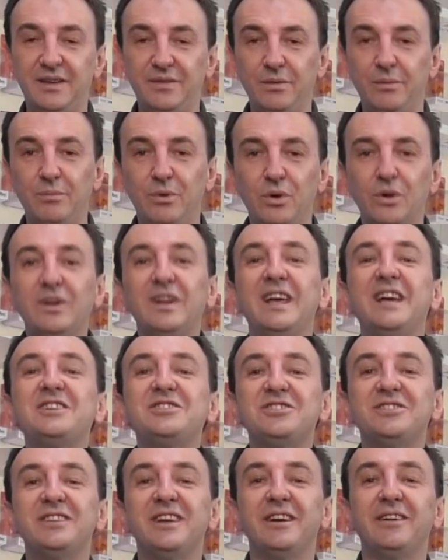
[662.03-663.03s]
even more
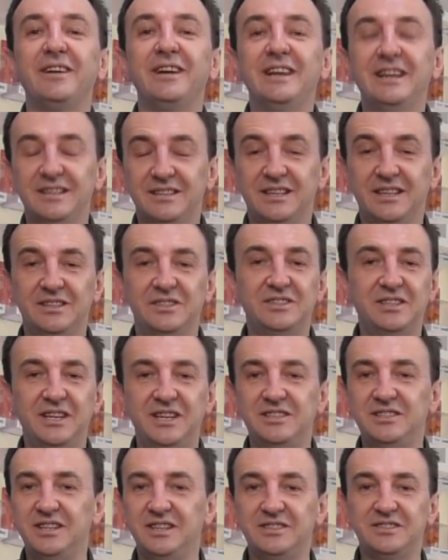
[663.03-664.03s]
legendary than
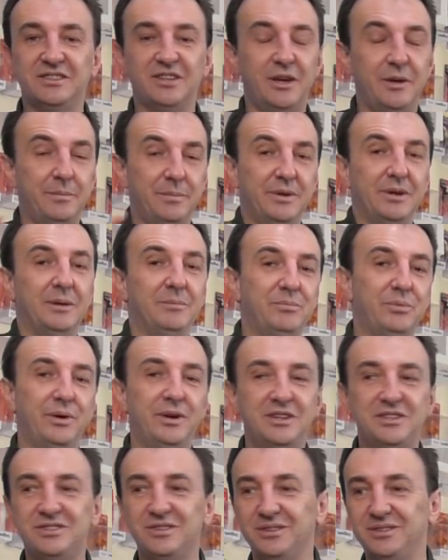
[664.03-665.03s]
DJ Slope, and I'm
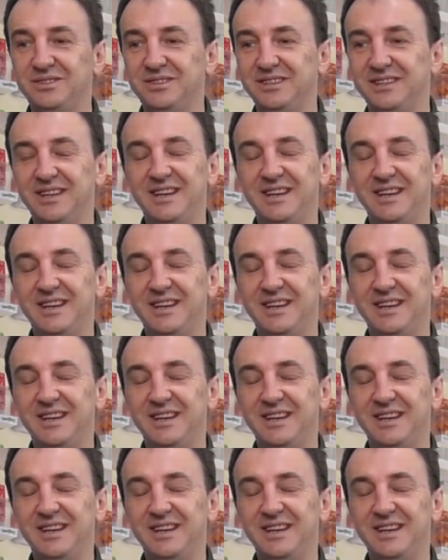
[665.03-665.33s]
pretty sure